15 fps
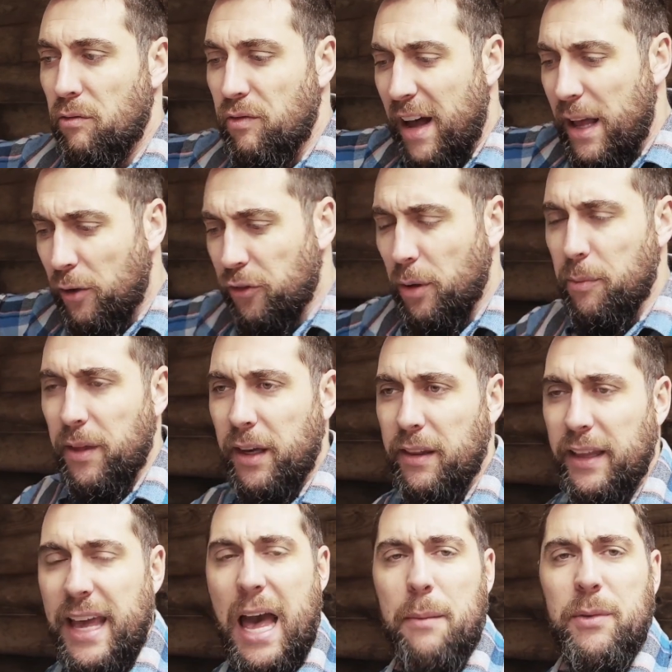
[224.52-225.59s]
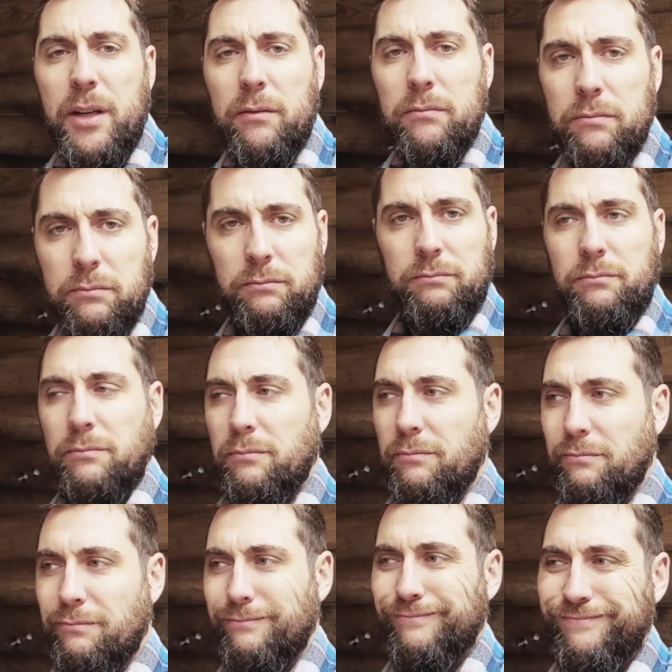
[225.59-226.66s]
file something in the cabinet?
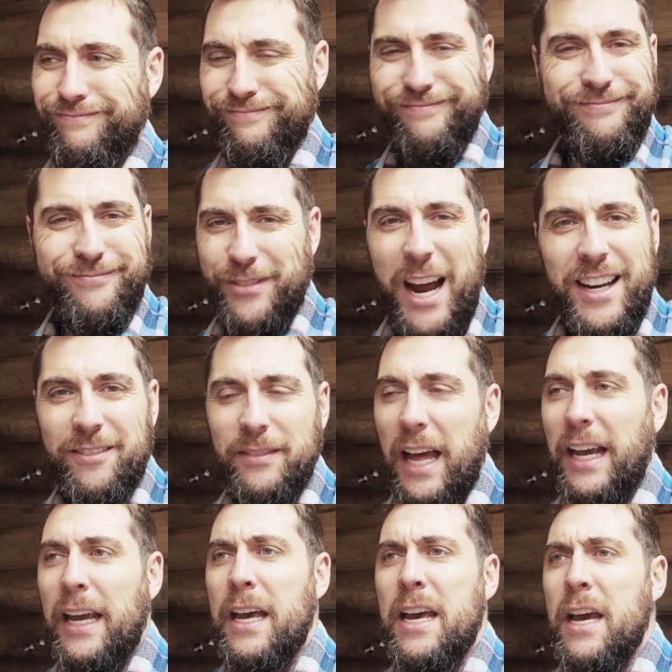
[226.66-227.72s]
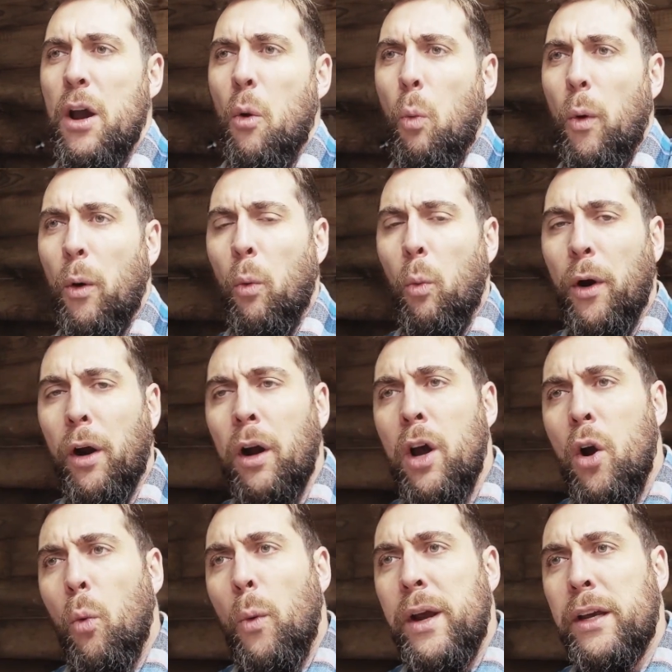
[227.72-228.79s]
right? Like we're, we're,
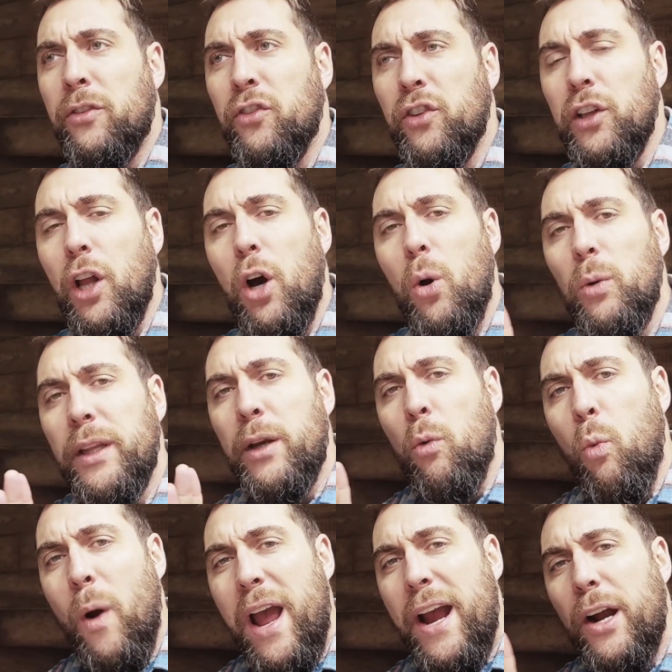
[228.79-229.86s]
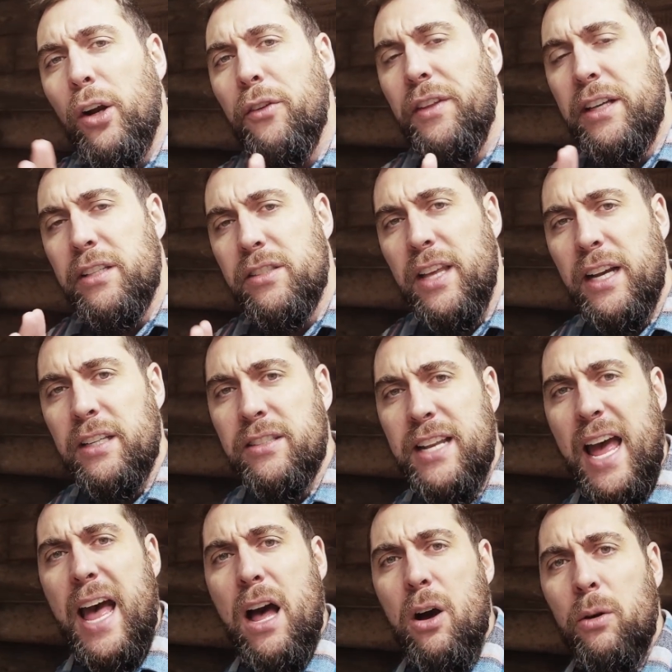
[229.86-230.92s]
we slowly wear these things
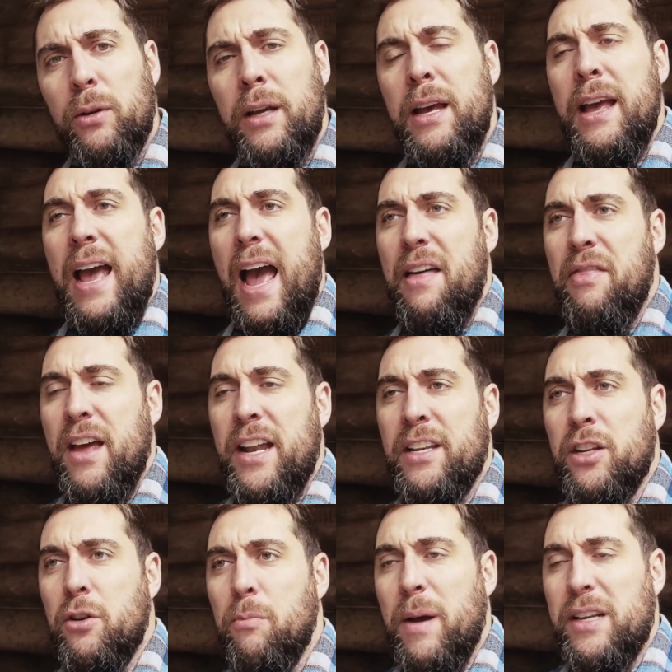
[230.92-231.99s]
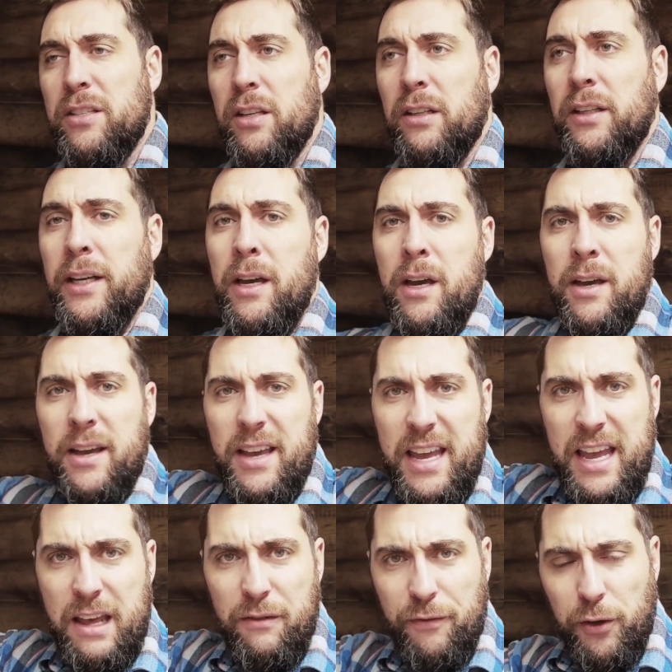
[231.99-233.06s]
down and then you basically
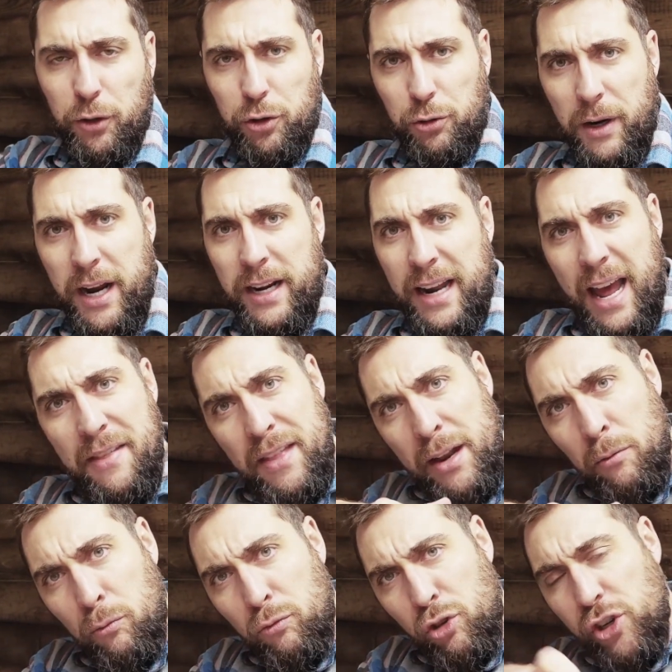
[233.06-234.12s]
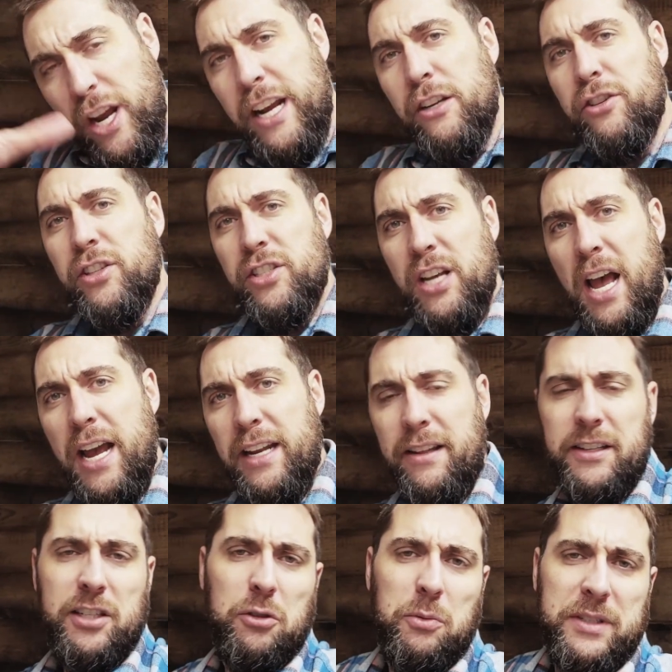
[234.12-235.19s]
infiltrate and then change society.
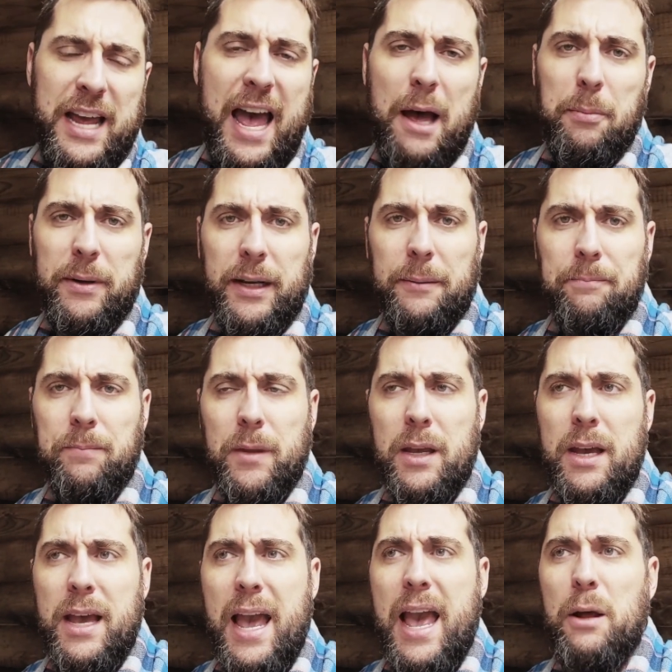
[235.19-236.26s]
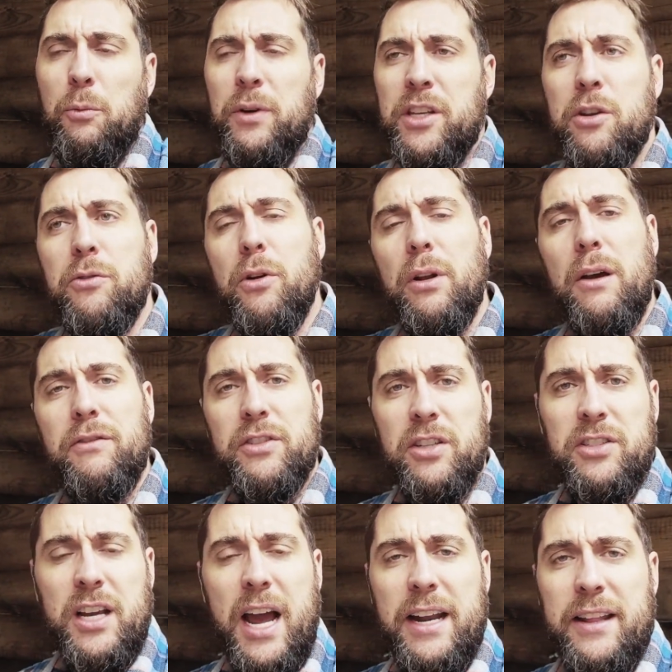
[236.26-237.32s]
This is what's happening. And when you don't have a
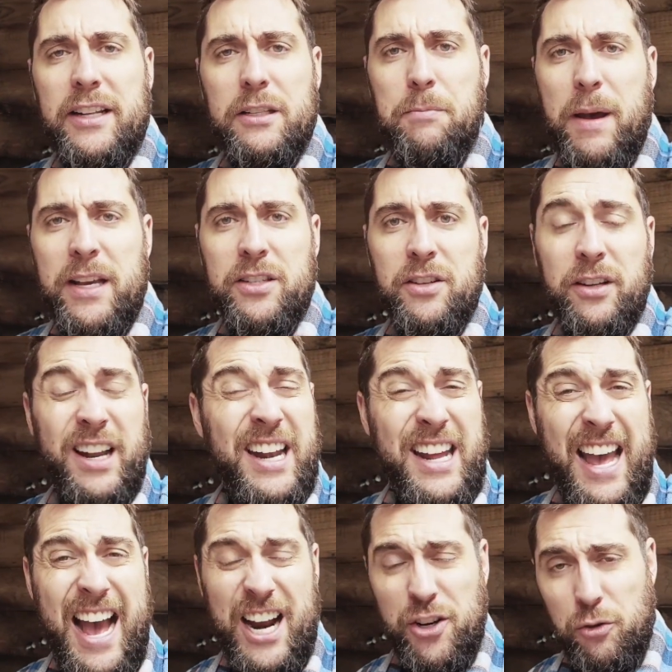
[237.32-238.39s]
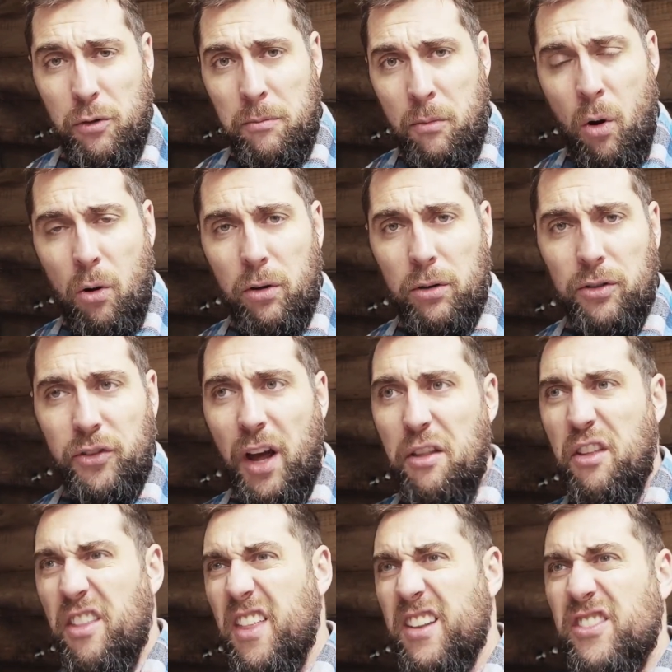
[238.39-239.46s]
society that's based on any actual morals
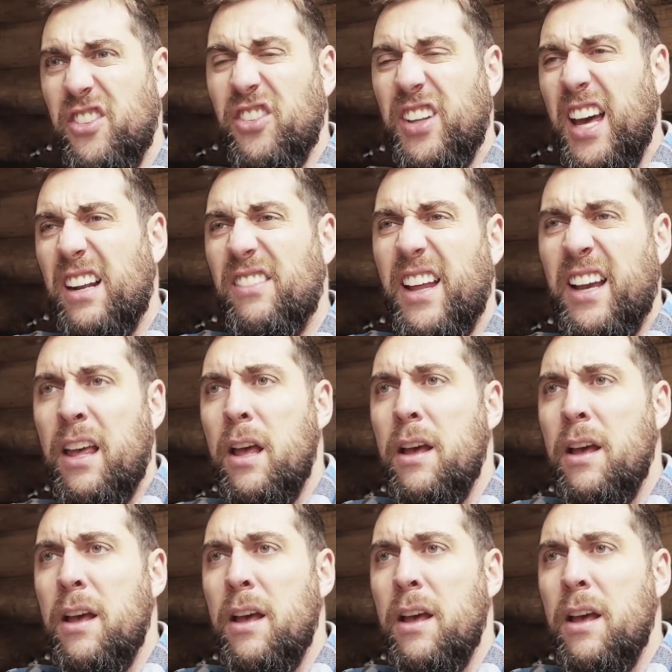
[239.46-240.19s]
other than this kind of like